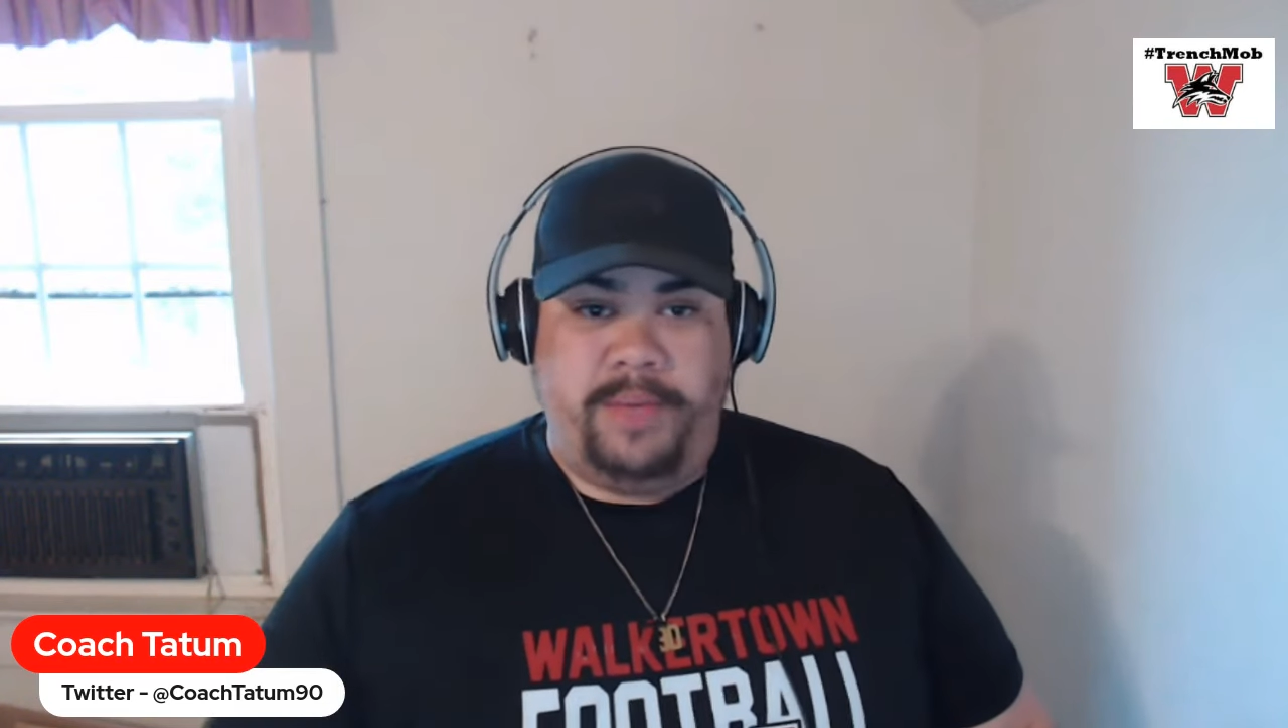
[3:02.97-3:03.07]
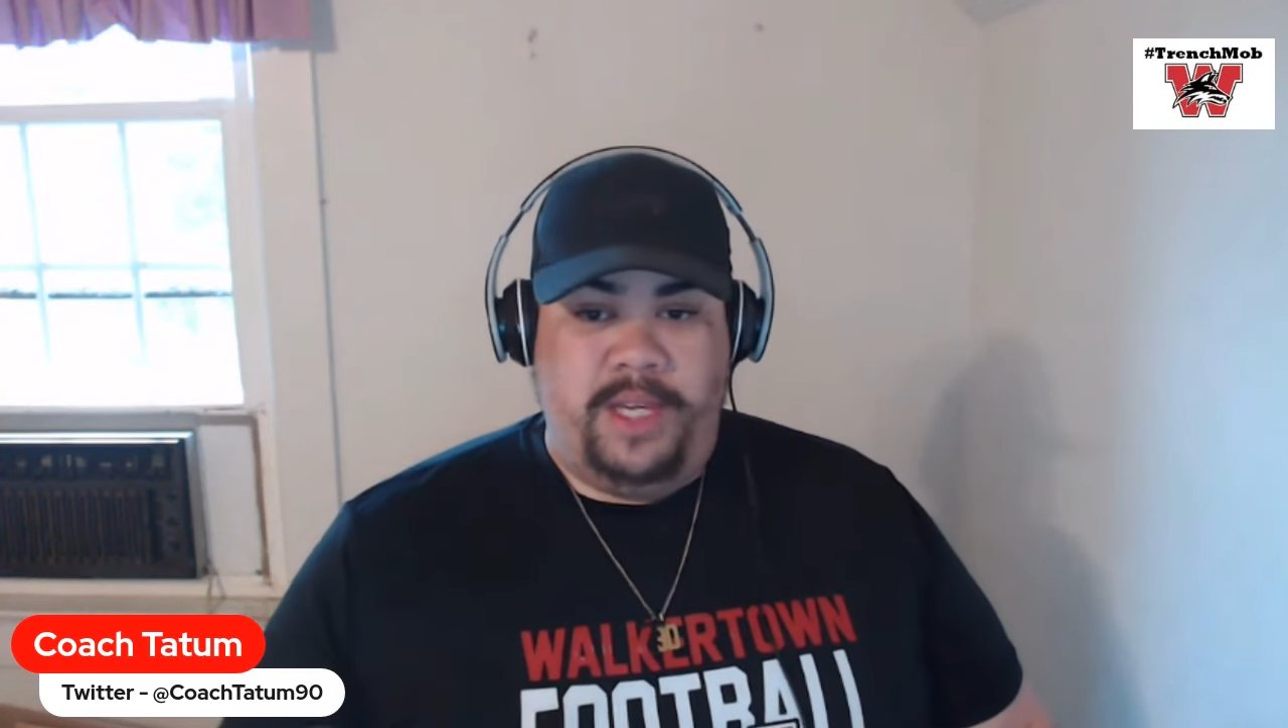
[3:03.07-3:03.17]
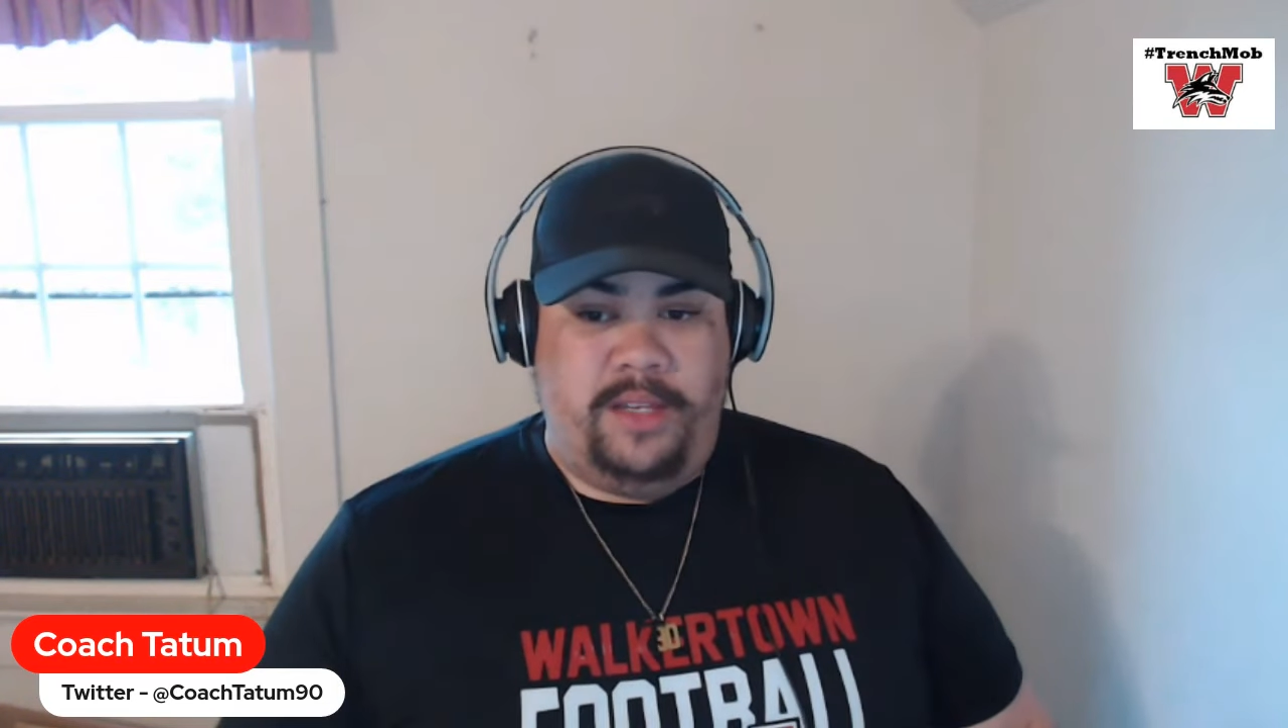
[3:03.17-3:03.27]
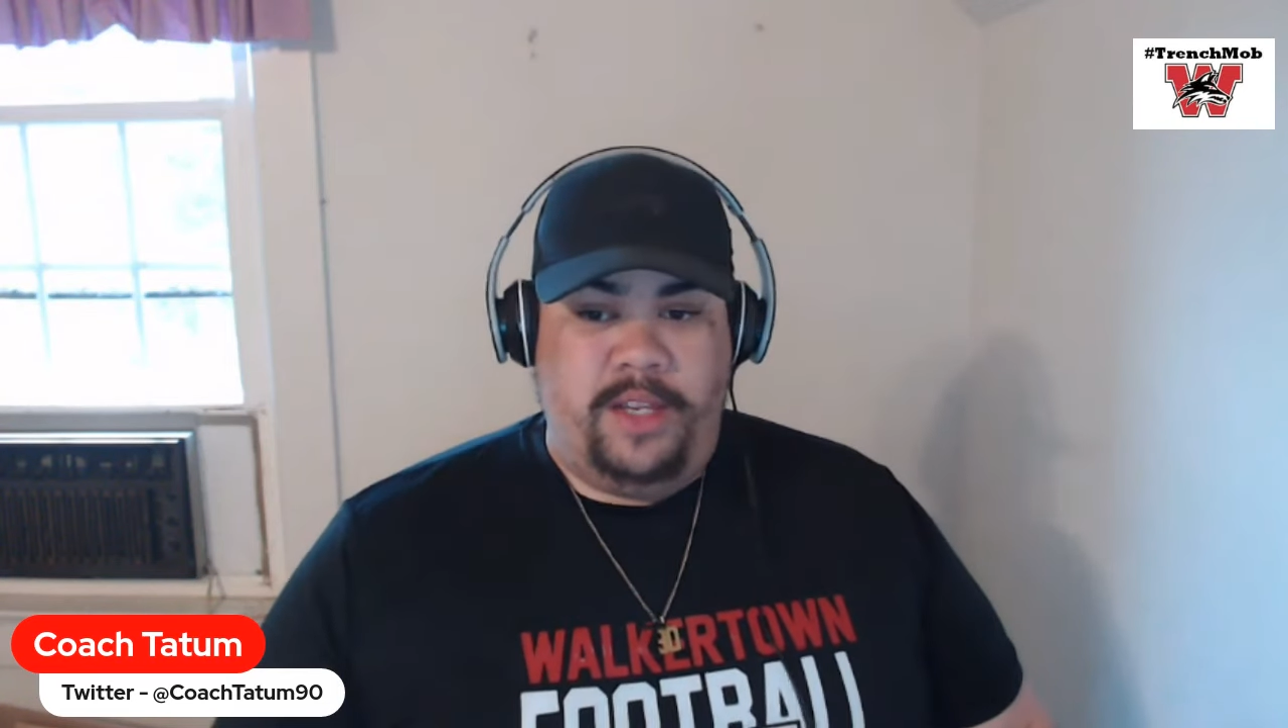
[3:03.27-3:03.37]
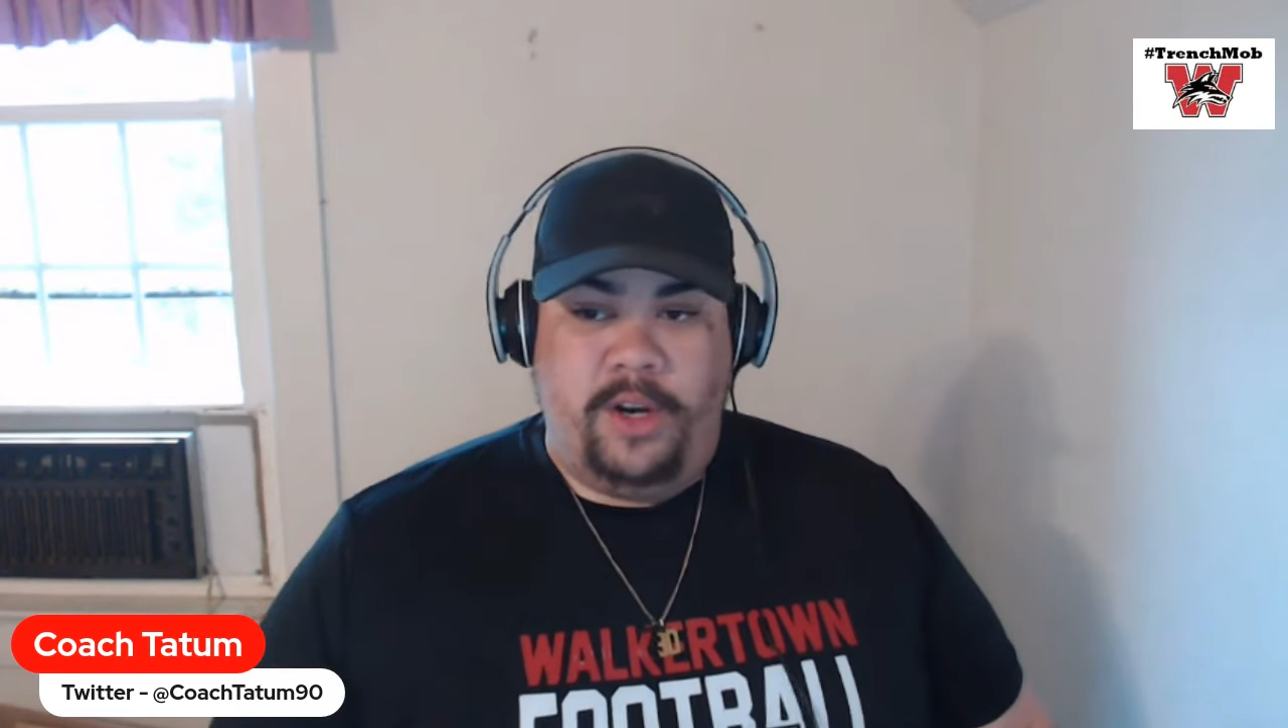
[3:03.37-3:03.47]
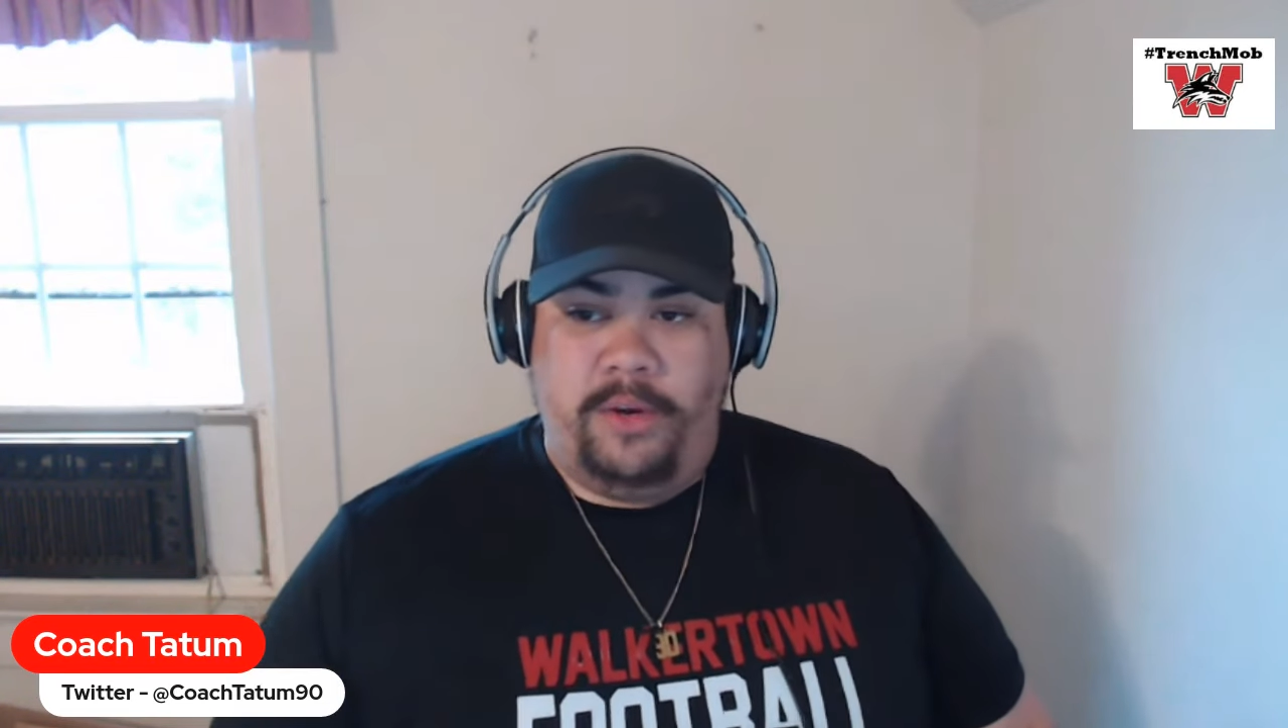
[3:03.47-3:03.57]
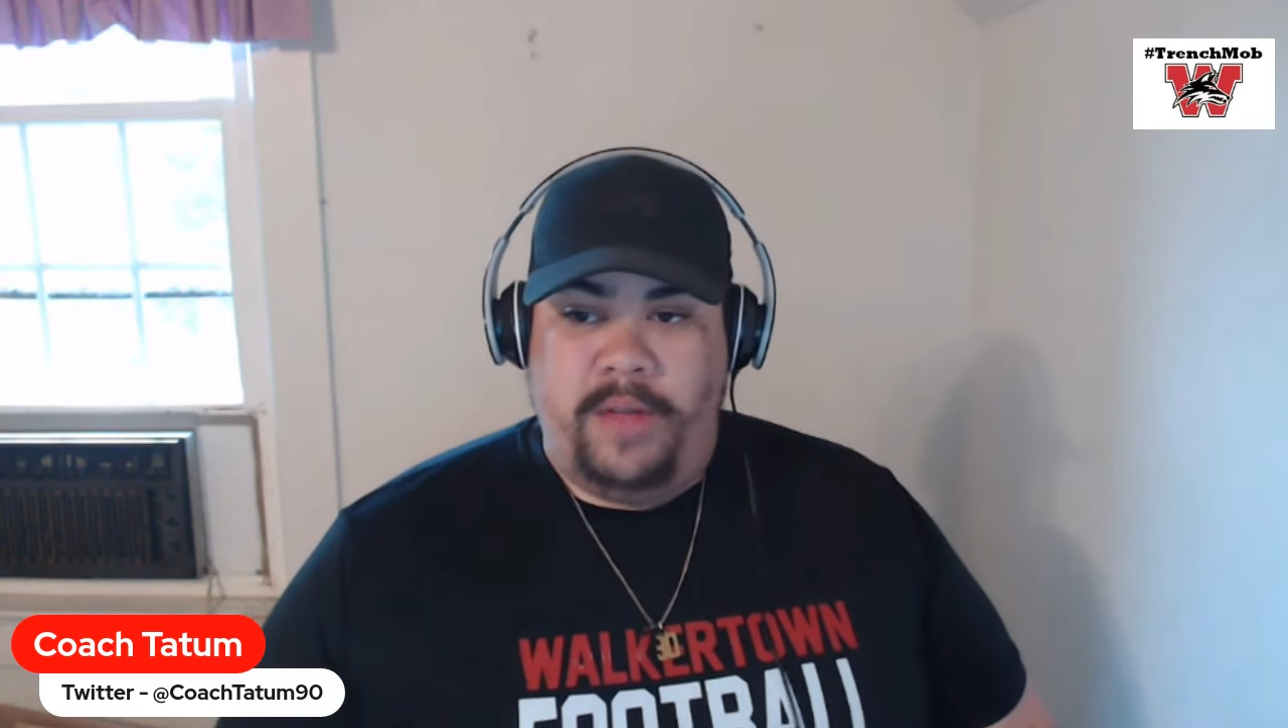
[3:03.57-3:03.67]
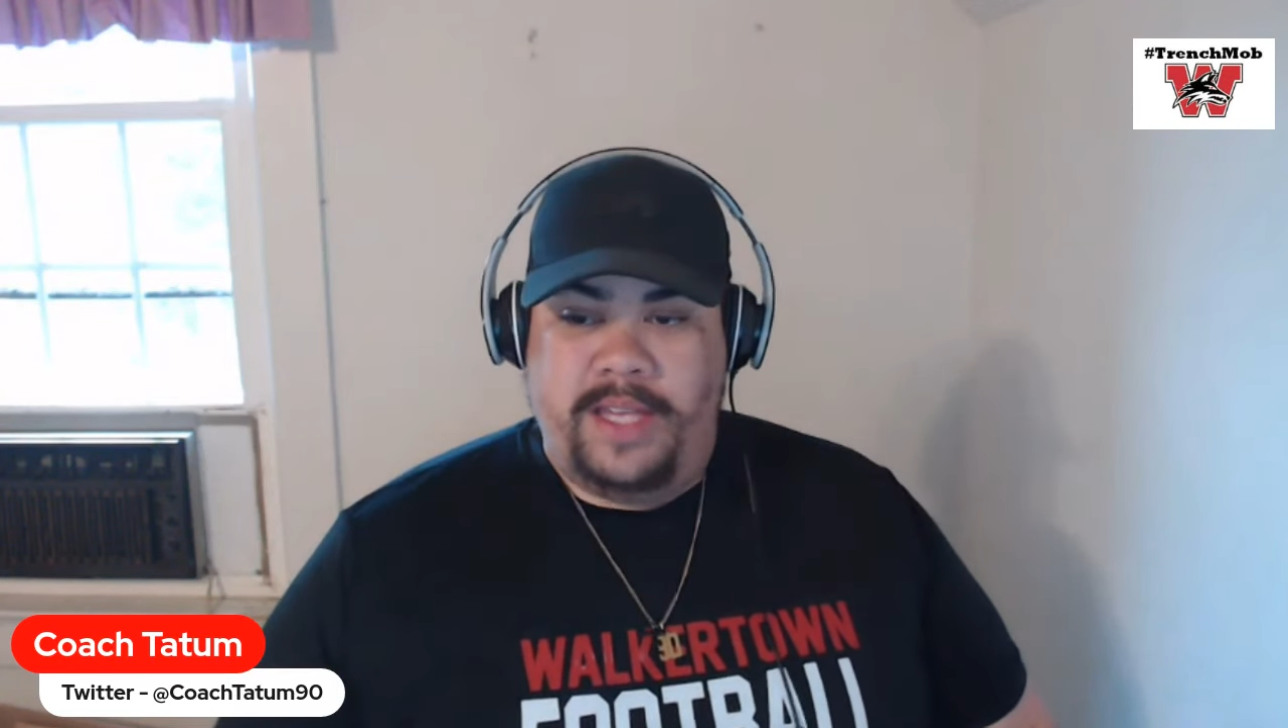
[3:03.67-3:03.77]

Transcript: be, you know,